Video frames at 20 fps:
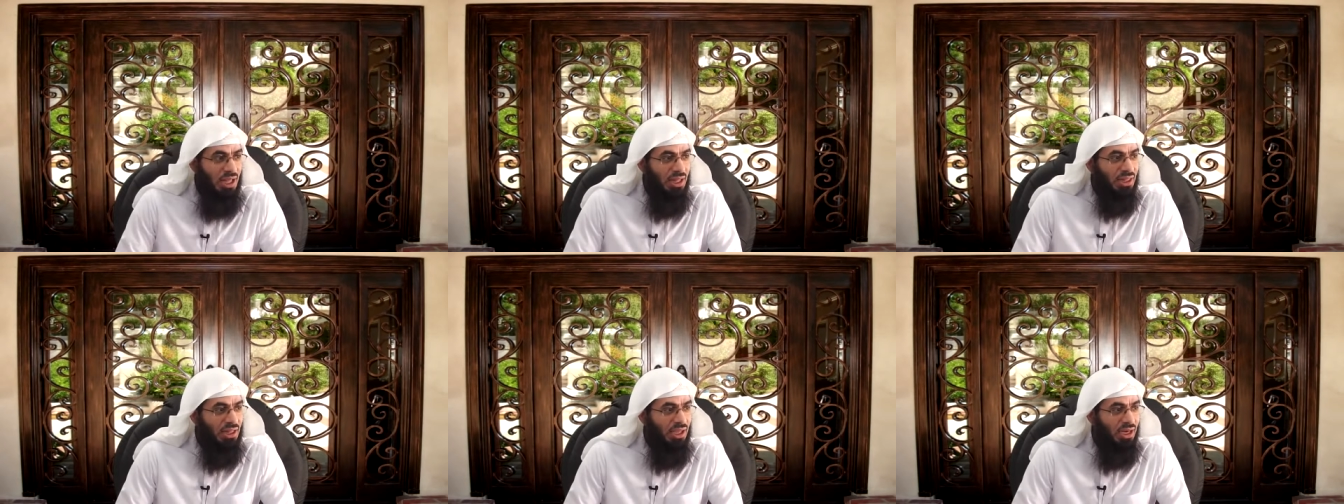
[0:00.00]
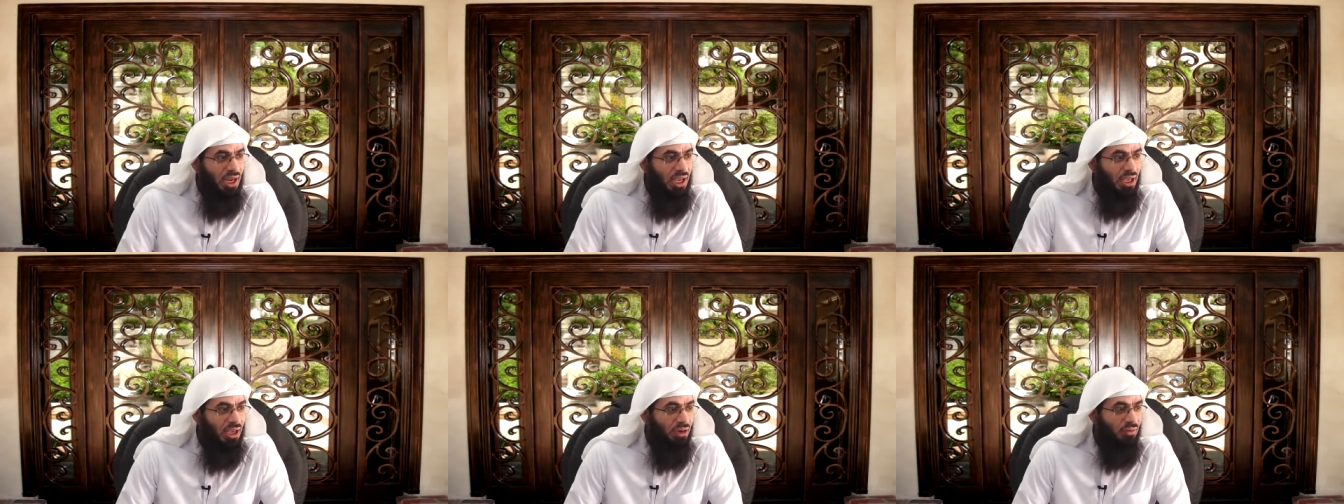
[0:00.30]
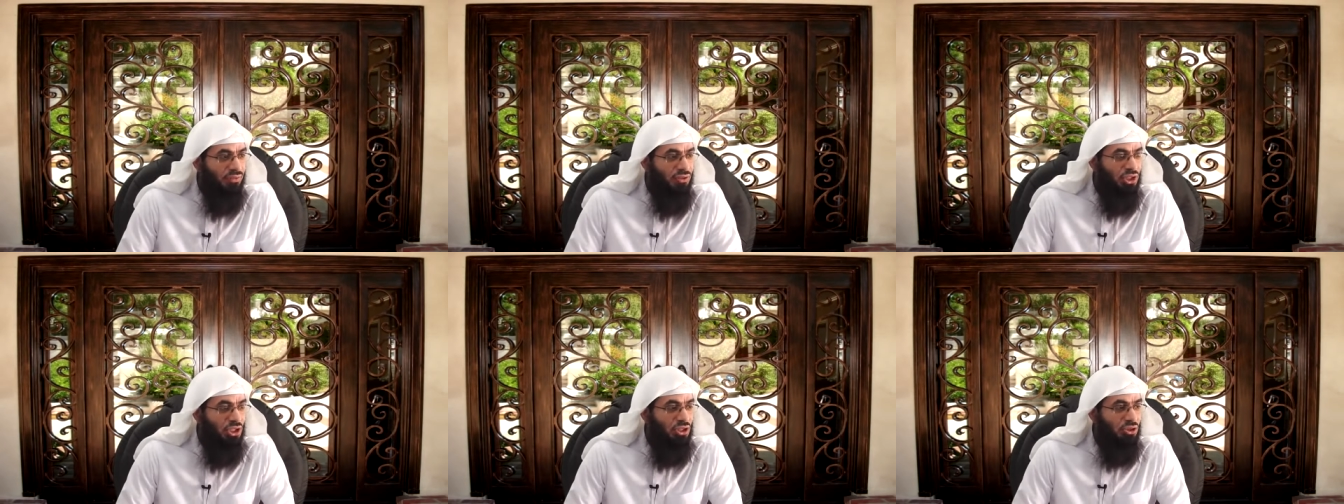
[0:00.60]
The night
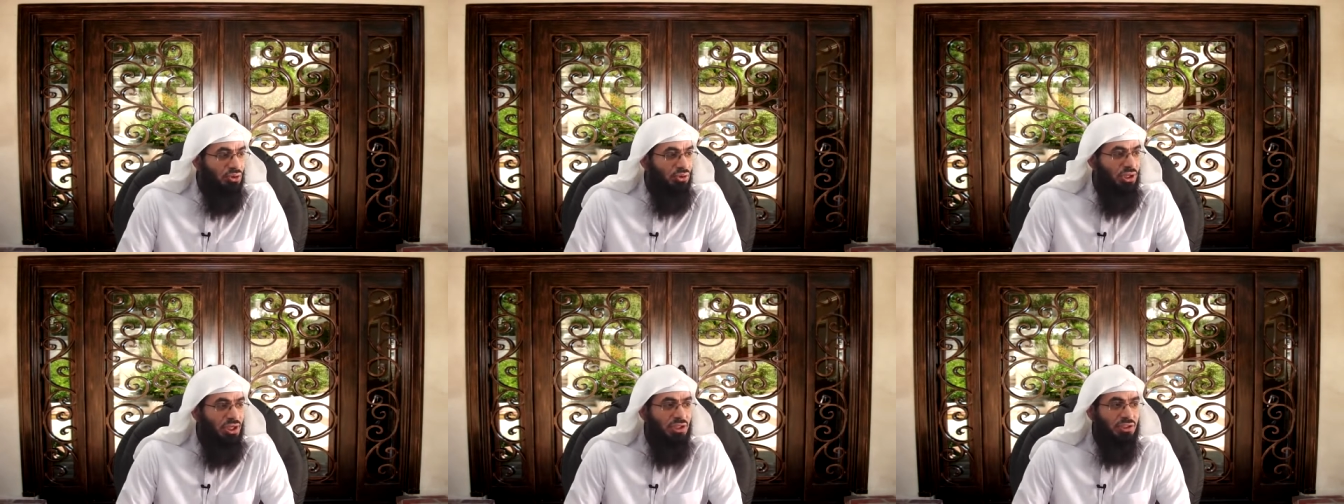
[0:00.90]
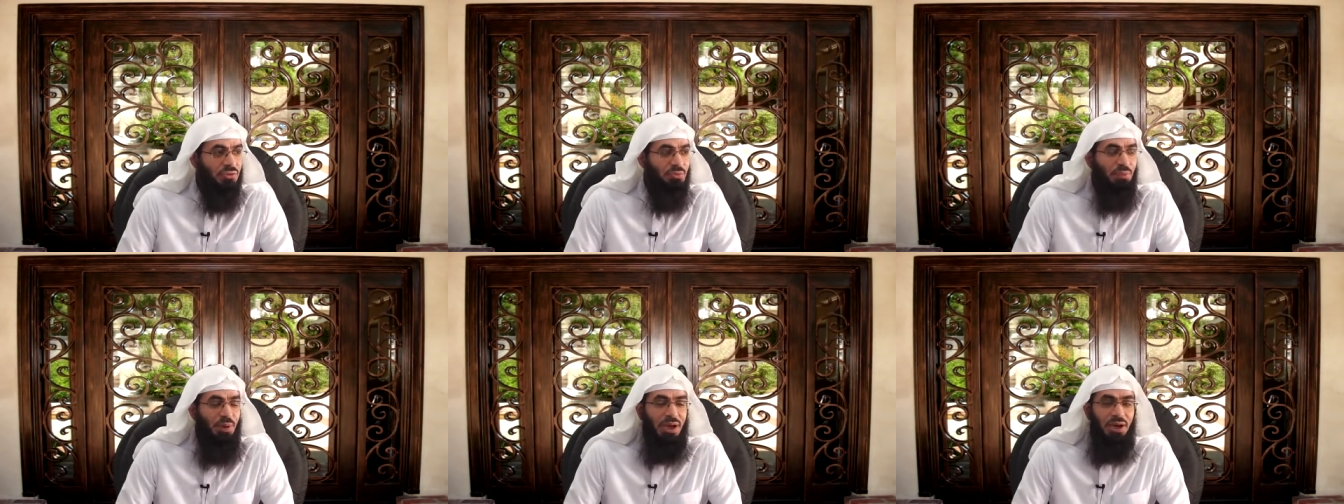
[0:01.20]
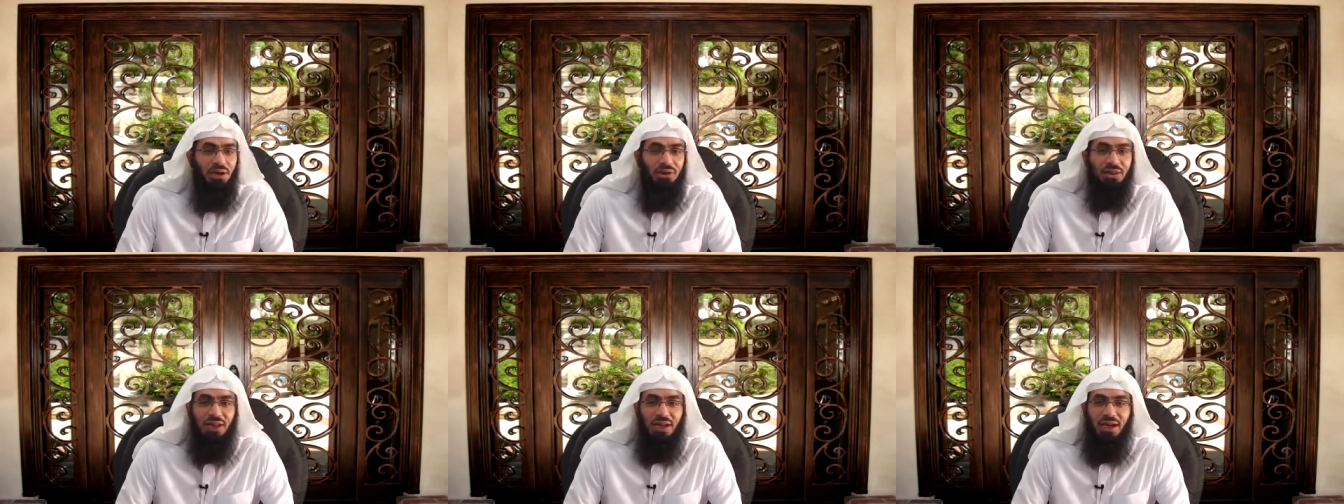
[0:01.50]
of decree is
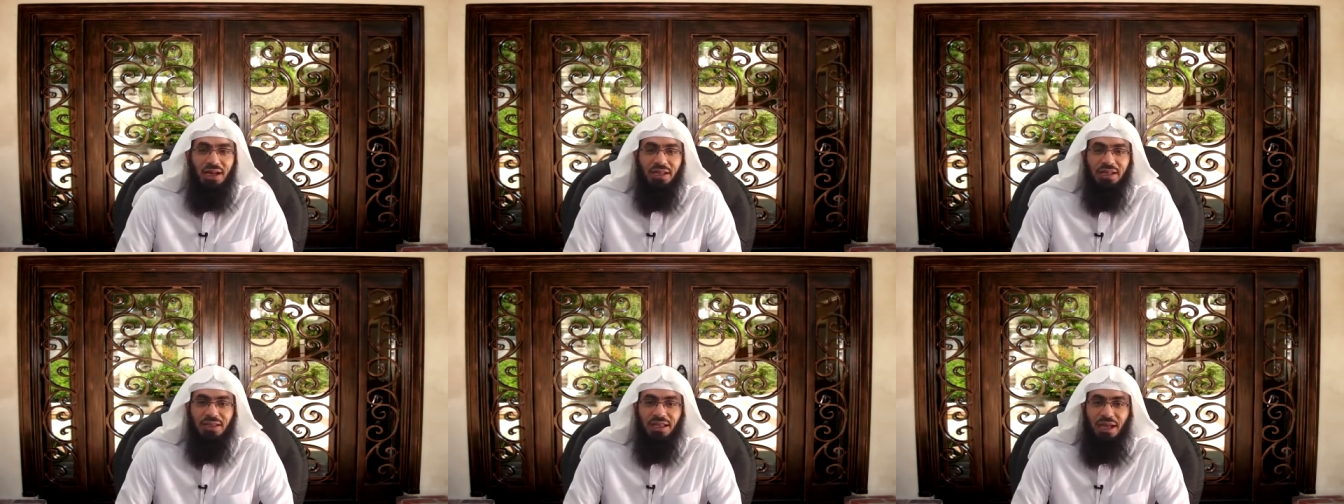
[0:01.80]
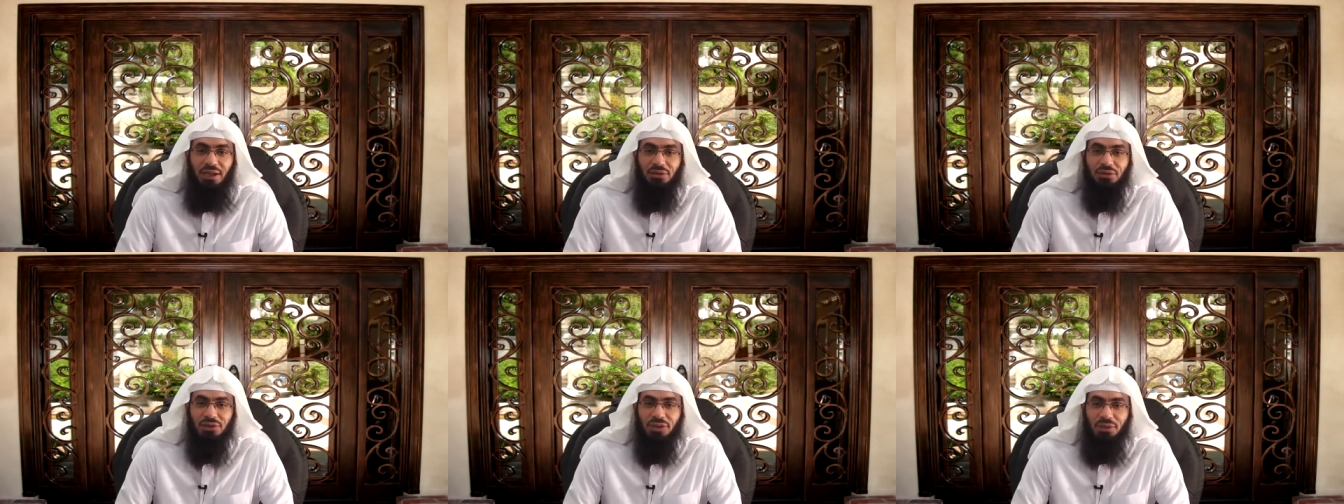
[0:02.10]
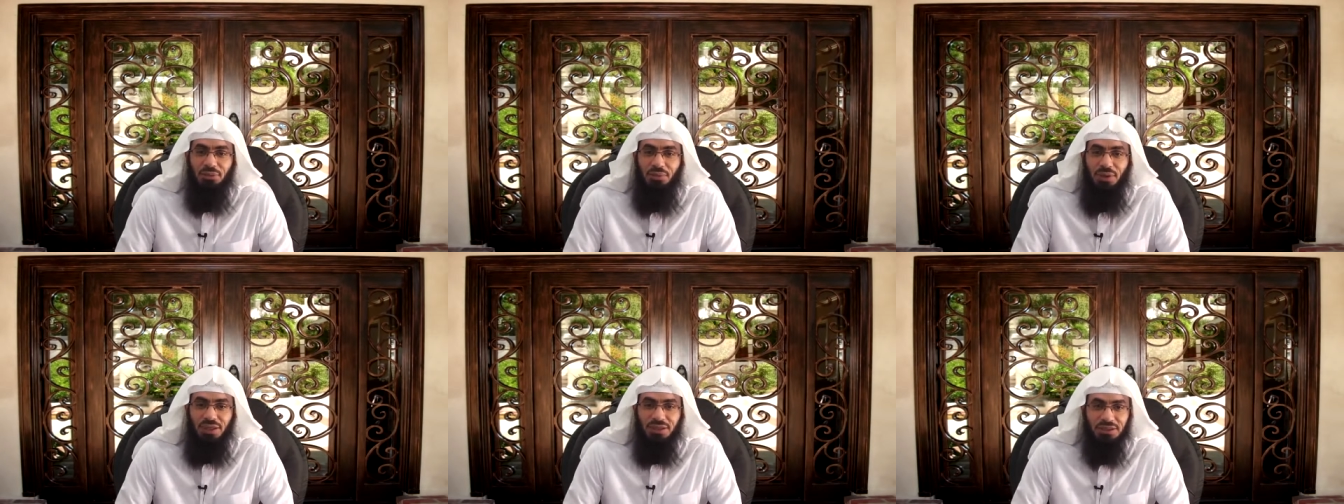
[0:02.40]
better than a
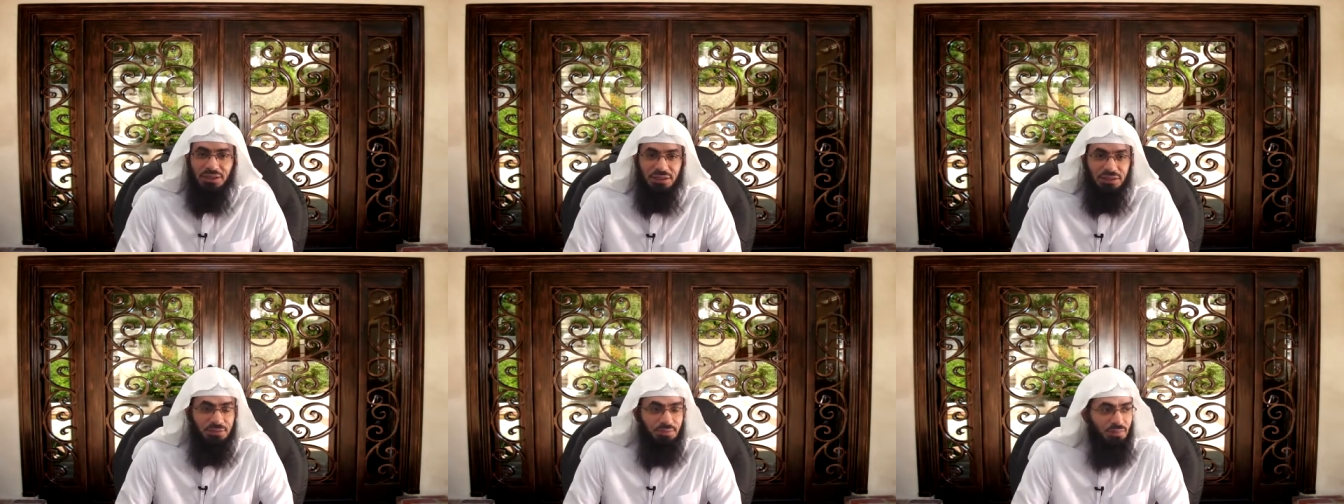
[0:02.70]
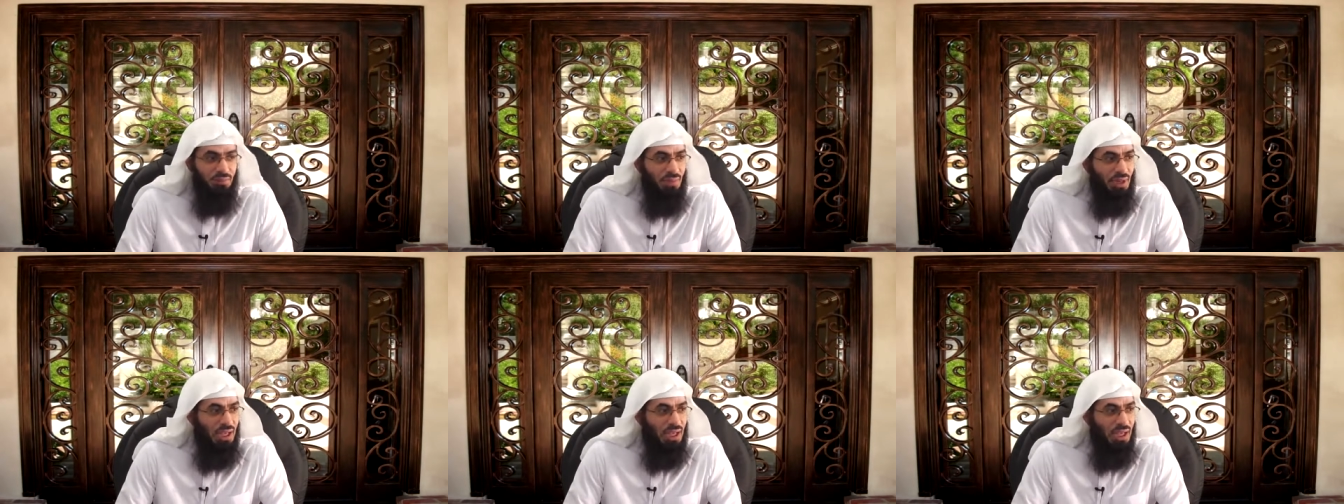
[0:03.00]
thousand months.